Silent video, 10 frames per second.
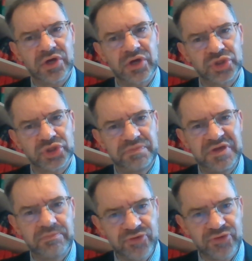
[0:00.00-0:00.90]
should be
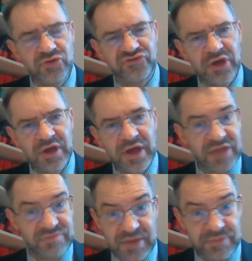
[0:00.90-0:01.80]
improved, and
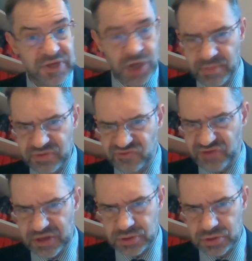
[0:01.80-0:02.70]
maybe common
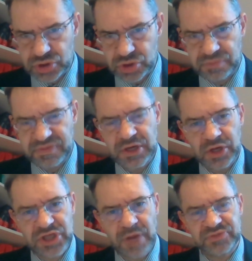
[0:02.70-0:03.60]
standards should be
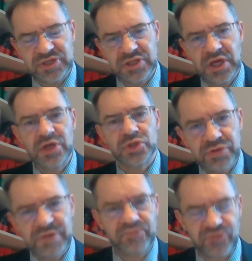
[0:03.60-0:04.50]
adopted to
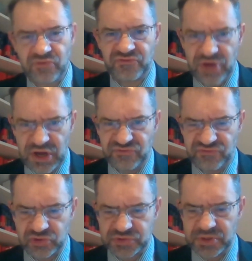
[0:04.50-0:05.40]
improve
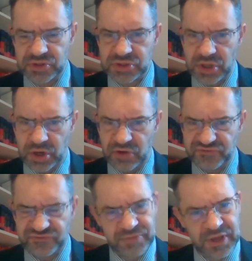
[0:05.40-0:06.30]
enforcement of
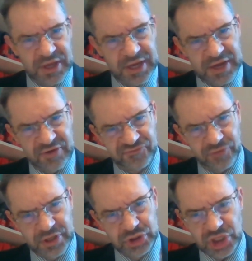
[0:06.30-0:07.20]

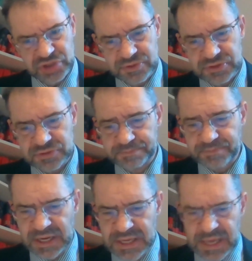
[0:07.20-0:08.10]
foreign judgments.
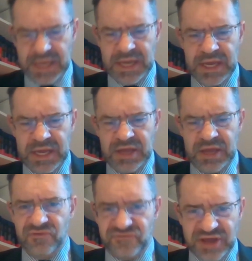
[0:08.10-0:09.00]

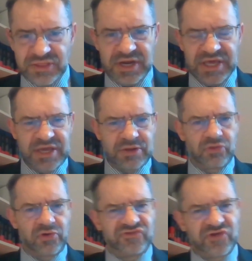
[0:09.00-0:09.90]
Finally, and
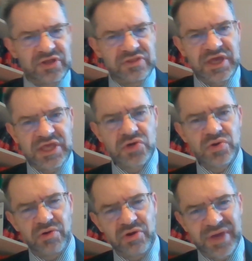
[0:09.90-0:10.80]
although it's not in the EU,
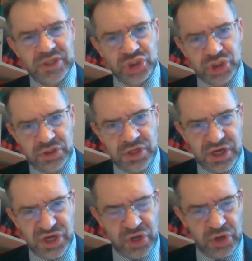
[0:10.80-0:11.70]
I want to mention
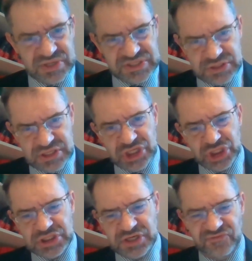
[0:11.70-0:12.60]
a recent
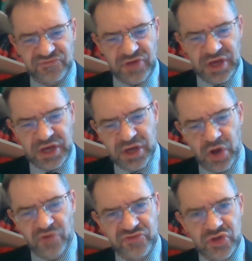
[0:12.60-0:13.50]
initiative
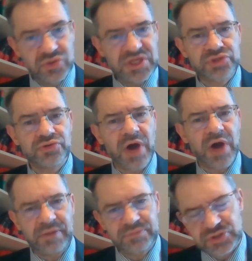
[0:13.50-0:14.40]
of
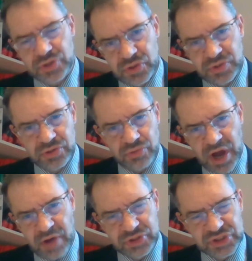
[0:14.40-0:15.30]
UNiDROIT. So
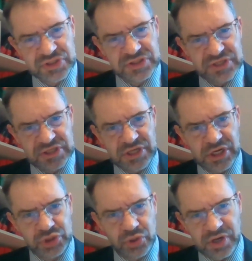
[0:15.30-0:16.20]
UNiDROIT, which is this
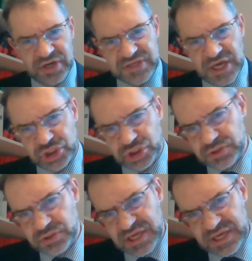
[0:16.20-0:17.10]
international
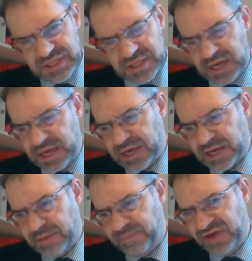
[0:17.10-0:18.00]
organization
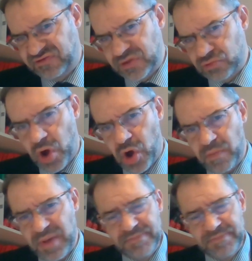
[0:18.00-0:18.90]
based in
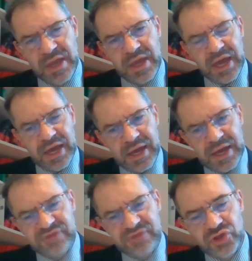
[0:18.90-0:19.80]
Rome.
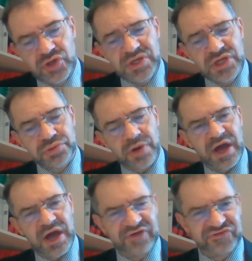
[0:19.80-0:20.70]
And so
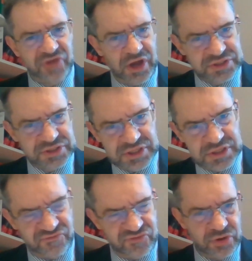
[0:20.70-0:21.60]
UNiDROIT has started
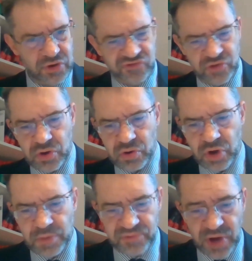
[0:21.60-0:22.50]
a few years ago
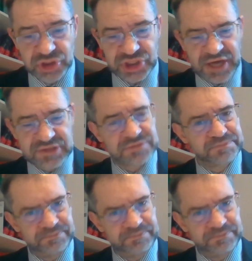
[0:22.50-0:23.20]
a project